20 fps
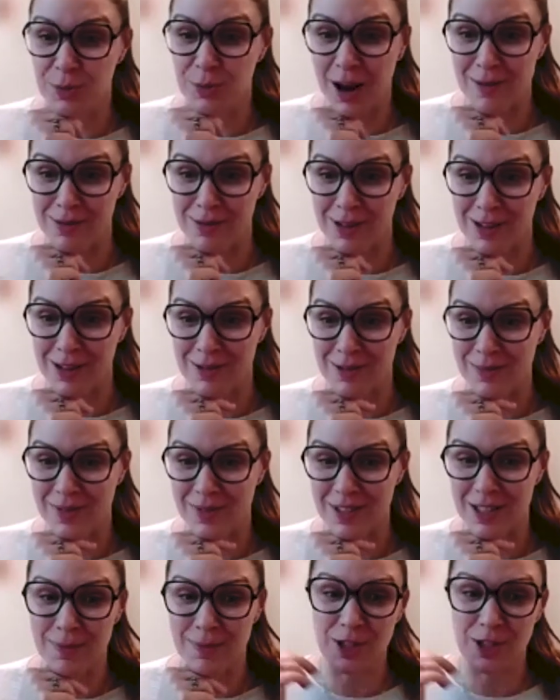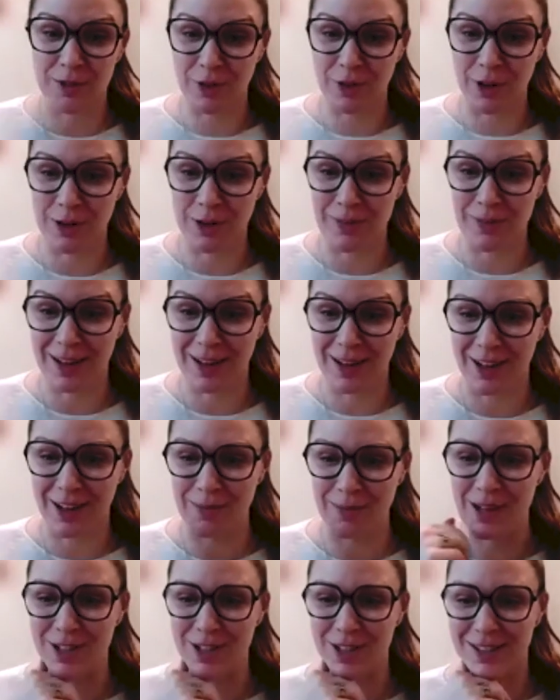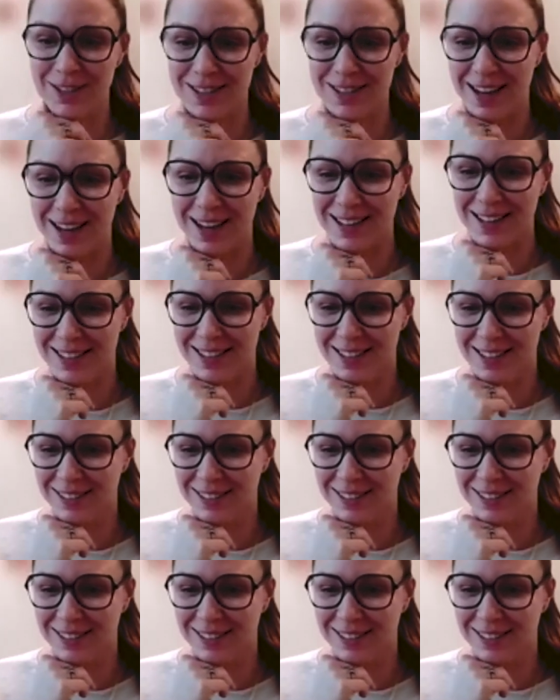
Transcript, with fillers: problems, and especially that, uh, for yeah. Medicare patients. Yes.